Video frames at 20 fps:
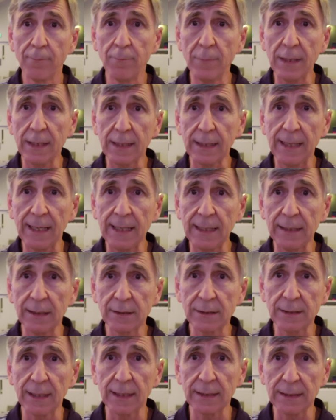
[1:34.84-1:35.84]

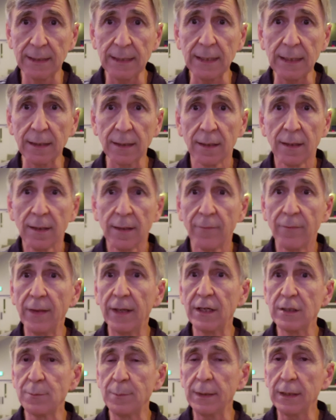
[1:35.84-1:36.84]
mitigating technique
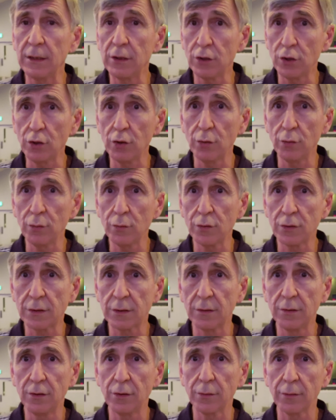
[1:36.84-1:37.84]
that is being used
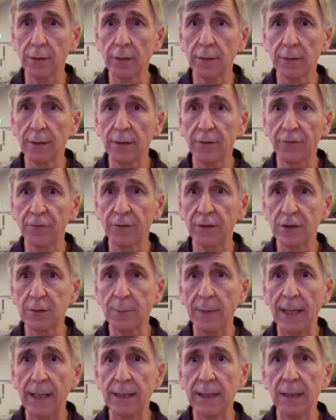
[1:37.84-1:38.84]
during this, this
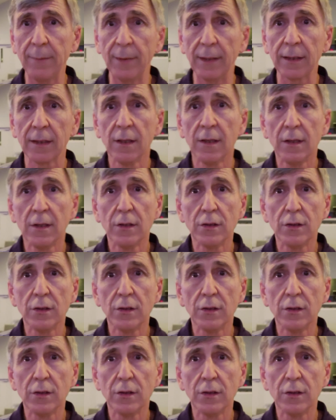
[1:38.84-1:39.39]
pandemic.